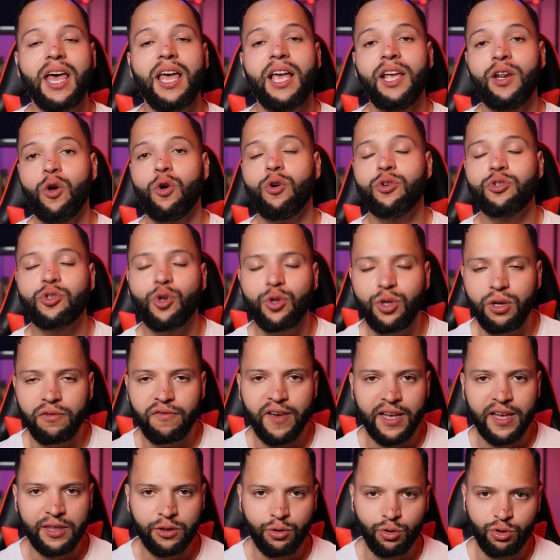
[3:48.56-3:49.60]
And also,
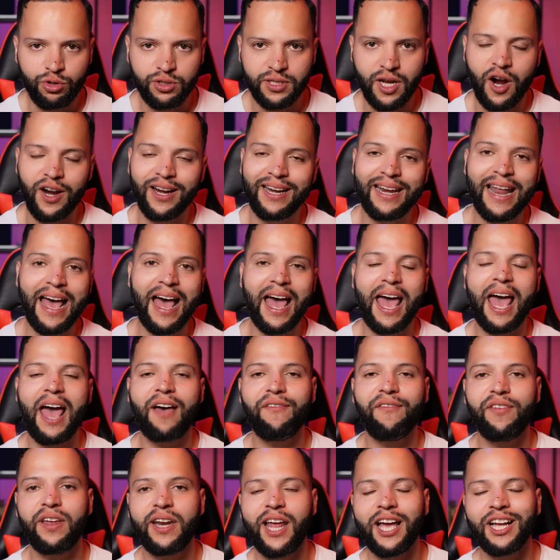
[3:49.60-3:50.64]
Juventus are not
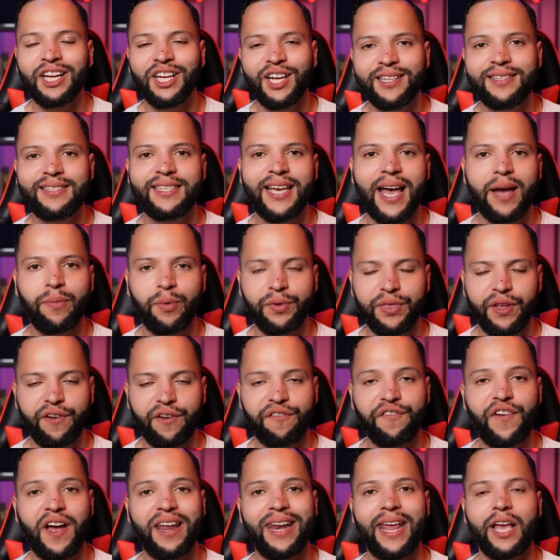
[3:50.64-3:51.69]
having a good time with their
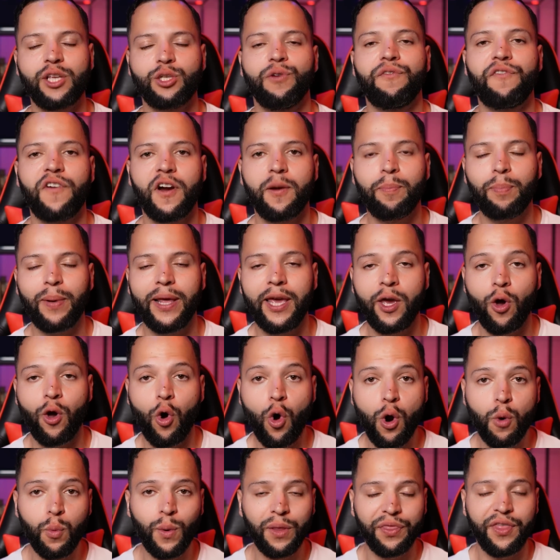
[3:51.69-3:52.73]
financial fair play
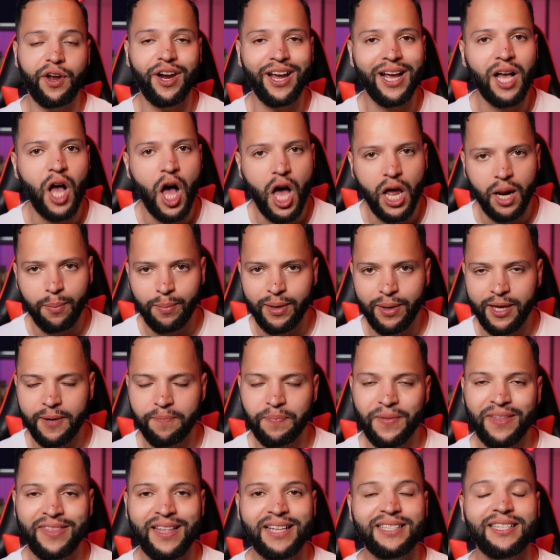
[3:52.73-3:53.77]
or with their economy,
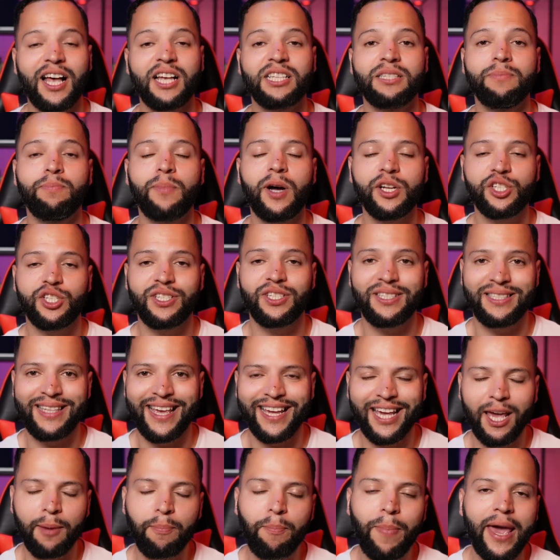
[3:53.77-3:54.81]
and that's as much as they
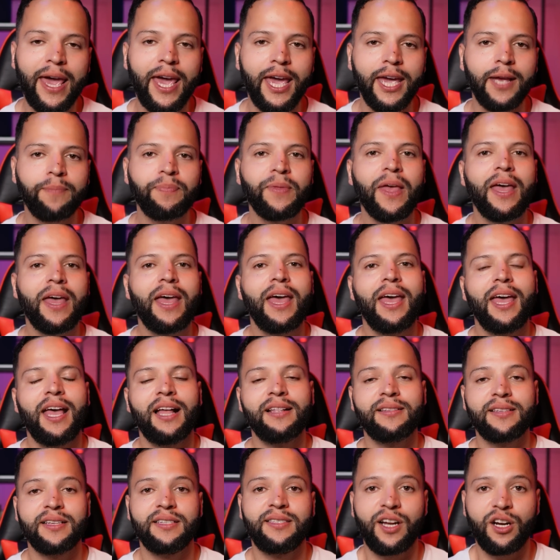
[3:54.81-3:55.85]
can pay.
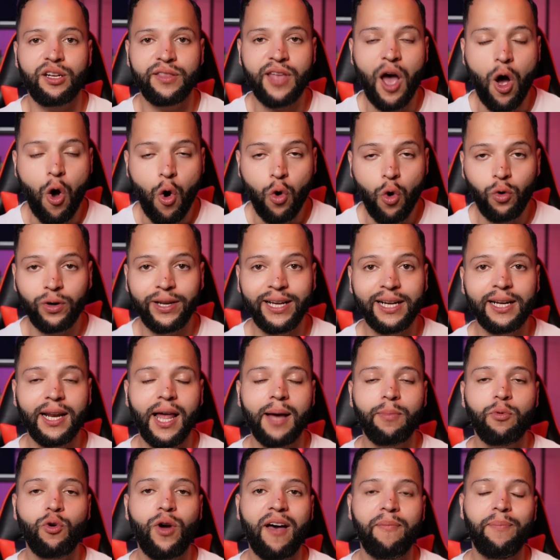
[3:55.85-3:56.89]
And since they're the only
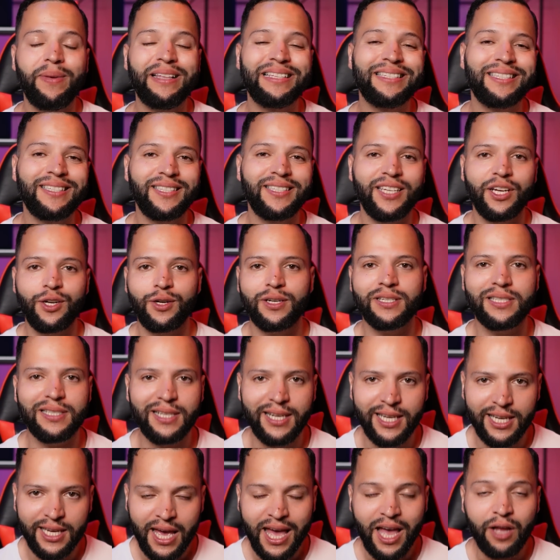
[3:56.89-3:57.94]
club who have been
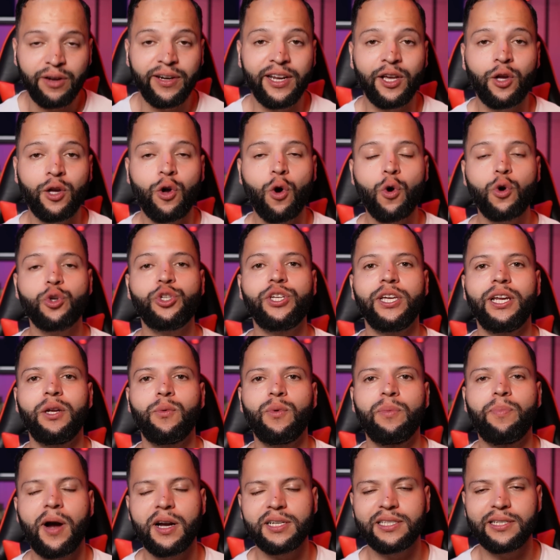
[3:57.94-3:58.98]
seriously negotiating
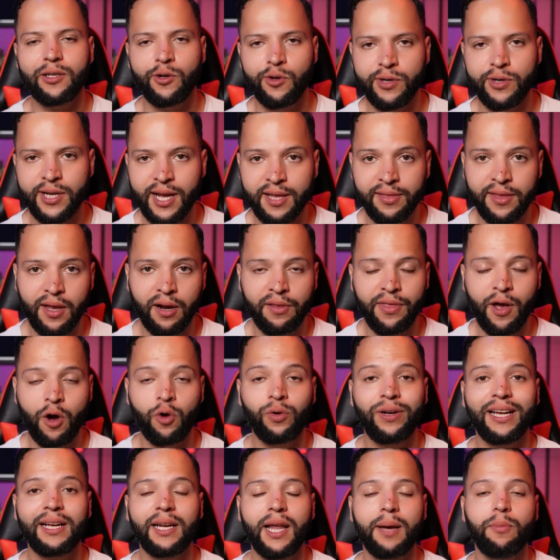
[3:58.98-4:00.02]
with Barcelona, and they're the
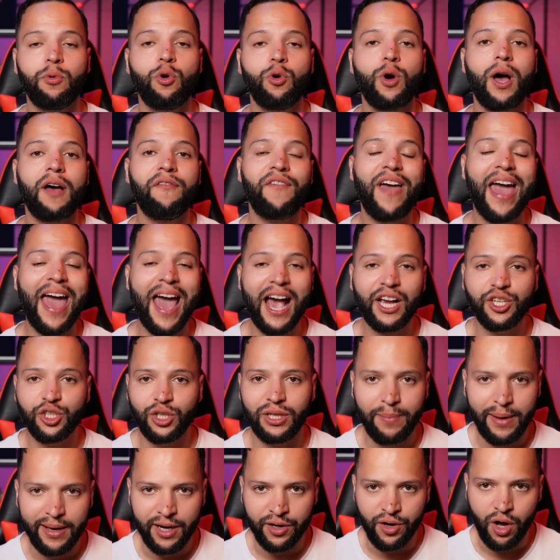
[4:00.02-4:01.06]
only club who have
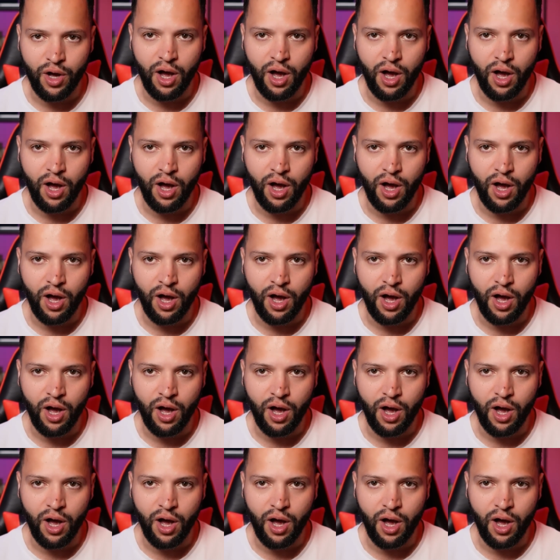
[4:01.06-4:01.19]
actually made an